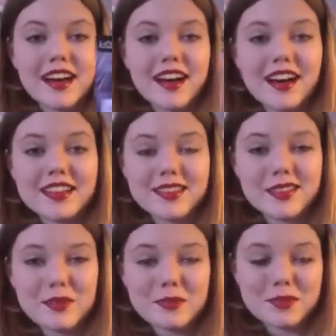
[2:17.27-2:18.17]
Ah, it's
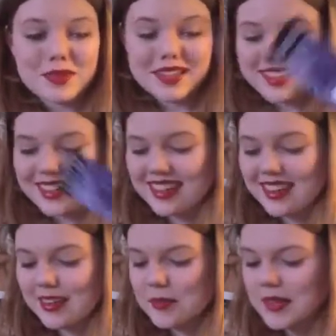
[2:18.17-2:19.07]
so
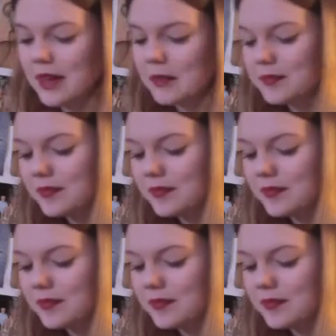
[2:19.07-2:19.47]
pretty. But yeah,